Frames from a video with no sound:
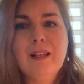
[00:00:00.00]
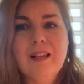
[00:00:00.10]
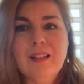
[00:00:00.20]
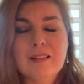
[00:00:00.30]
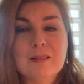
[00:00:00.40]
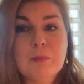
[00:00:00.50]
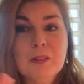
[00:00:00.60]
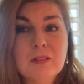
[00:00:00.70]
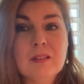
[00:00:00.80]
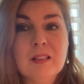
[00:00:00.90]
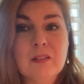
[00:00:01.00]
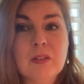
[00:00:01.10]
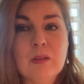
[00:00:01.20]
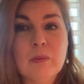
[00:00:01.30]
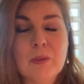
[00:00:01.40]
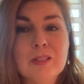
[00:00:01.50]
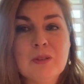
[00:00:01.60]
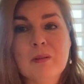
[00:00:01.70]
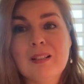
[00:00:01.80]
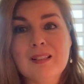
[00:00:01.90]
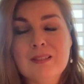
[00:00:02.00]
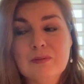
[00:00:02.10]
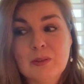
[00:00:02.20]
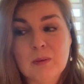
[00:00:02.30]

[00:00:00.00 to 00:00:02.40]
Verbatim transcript: especially given all the retrogrades for